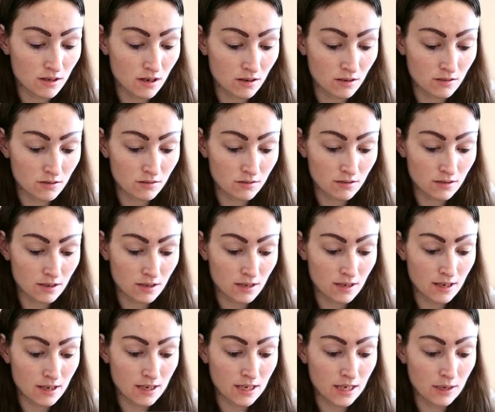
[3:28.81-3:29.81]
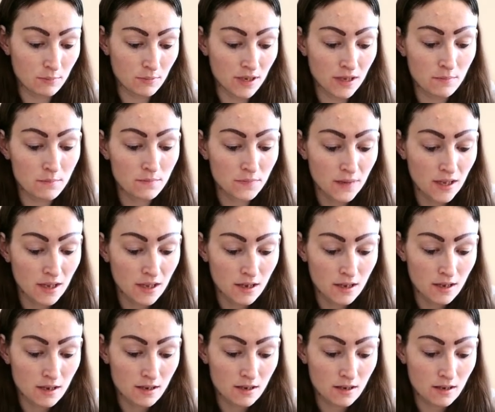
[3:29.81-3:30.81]
You have received
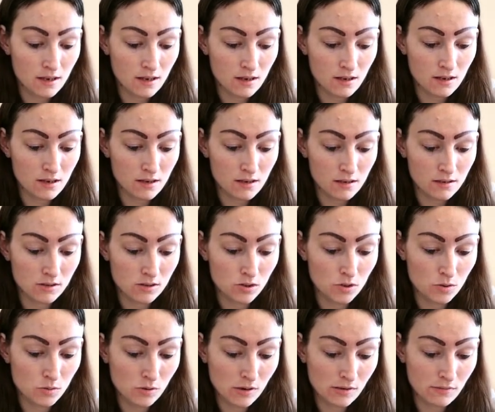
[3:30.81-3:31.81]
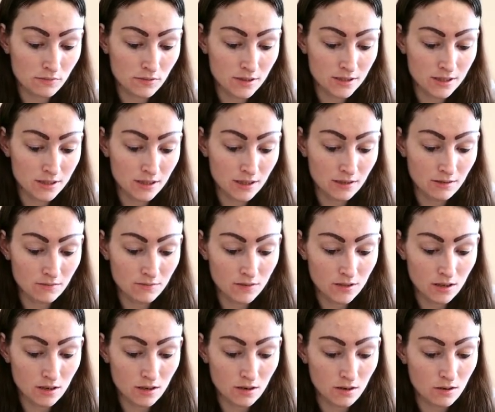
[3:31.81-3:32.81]
438 yards of this beautiful
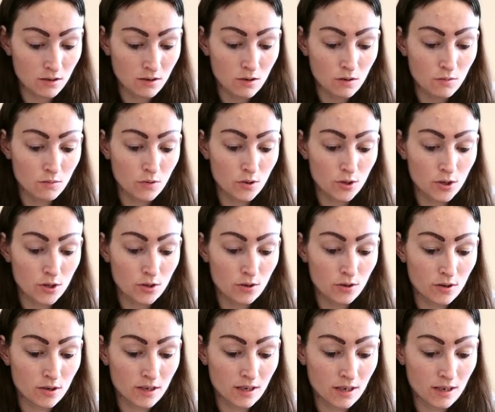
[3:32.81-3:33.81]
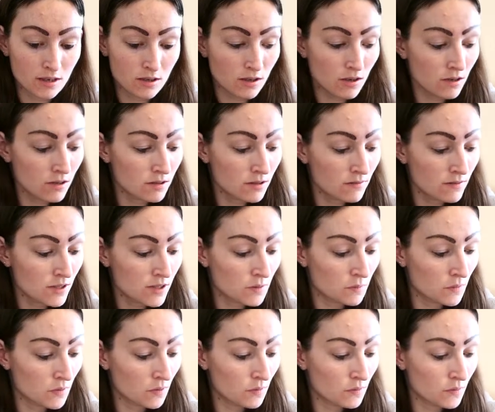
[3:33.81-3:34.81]
tweeded ply. Cheers to
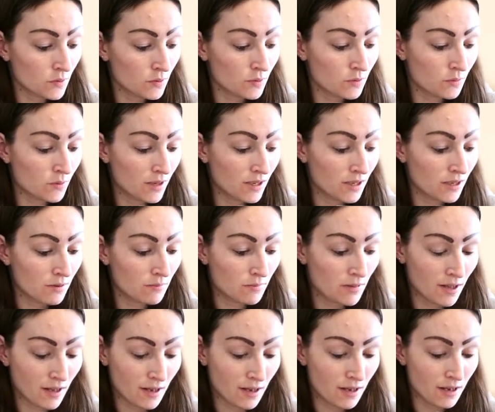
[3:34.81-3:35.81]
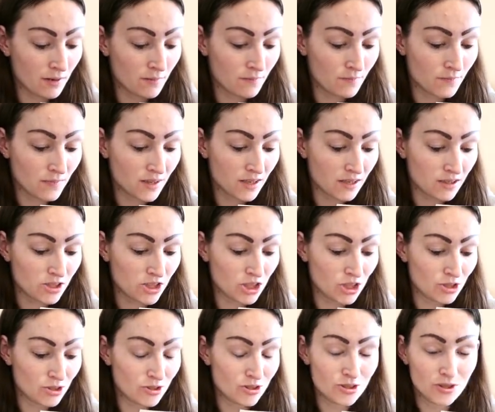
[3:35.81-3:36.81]
cozy socks. Cute! I'm
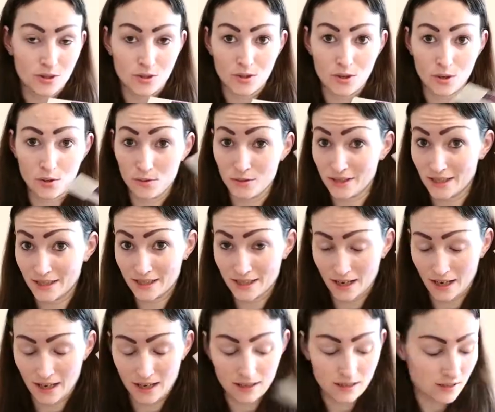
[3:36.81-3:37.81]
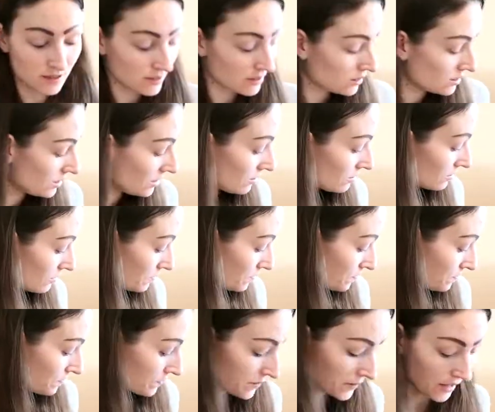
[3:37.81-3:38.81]
excited. I've been wanting some
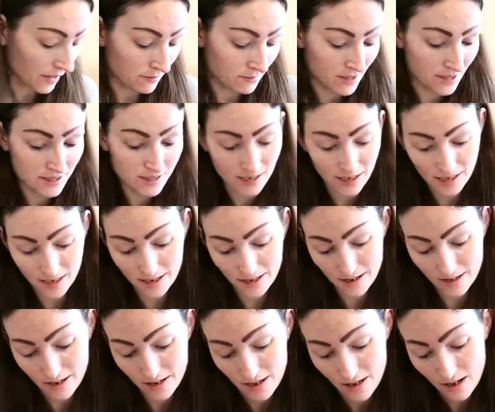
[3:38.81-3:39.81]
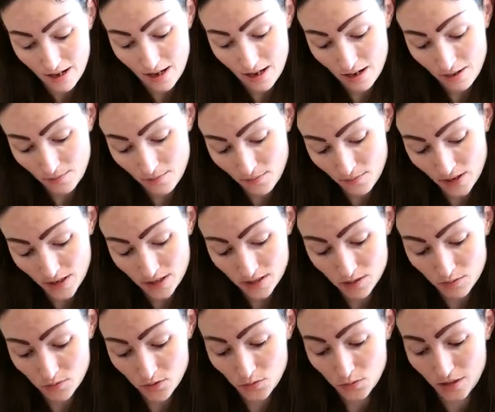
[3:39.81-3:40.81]
tweeded yarn, and I will be
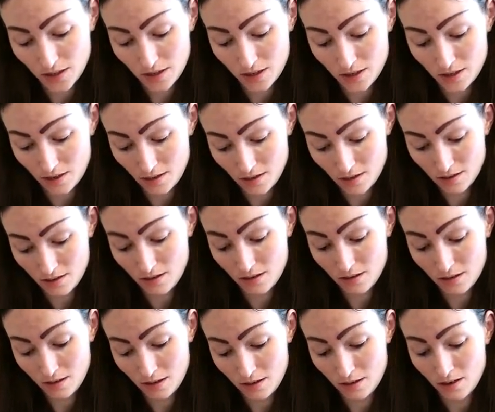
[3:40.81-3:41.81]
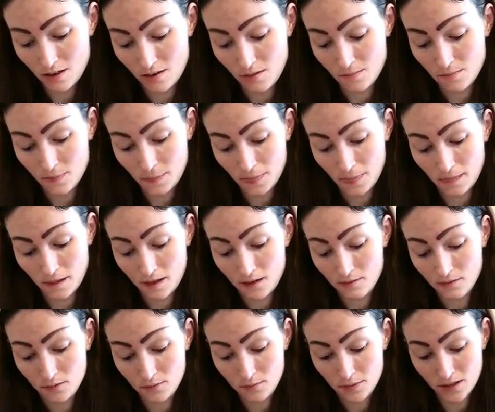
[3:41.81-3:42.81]
looking into their yarn more if
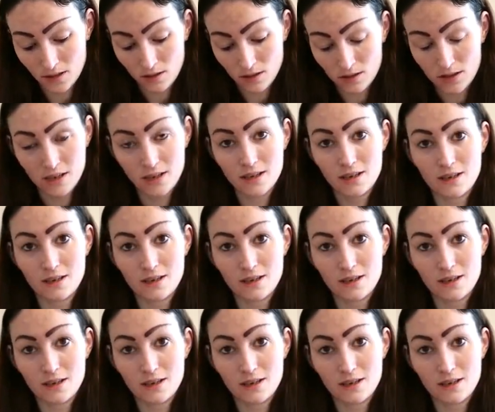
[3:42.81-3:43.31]
I like it.